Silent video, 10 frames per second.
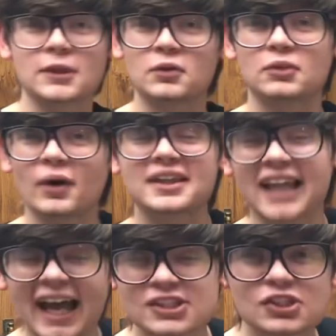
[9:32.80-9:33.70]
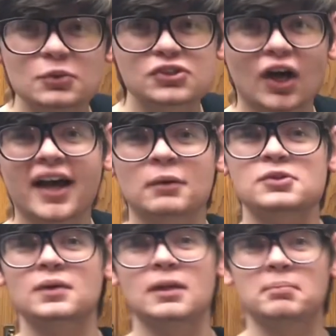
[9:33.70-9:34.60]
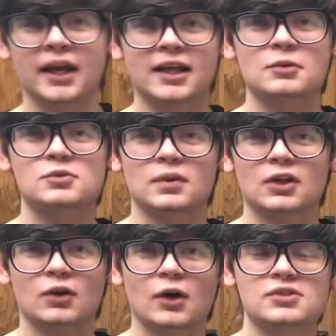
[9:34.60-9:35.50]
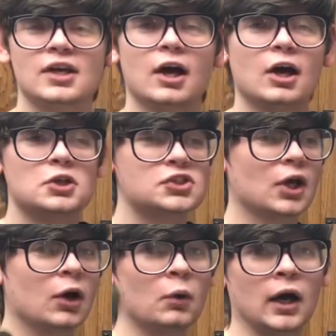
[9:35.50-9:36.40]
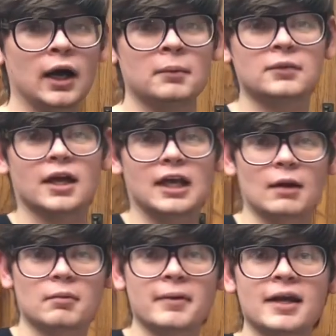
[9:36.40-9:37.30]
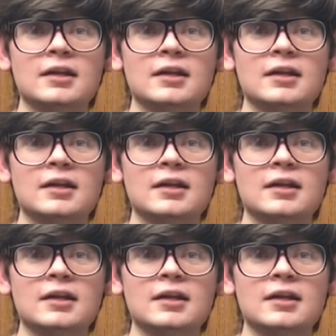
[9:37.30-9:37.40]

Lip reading: what last you saw, it was really bland. It was really gross. So, cameraman,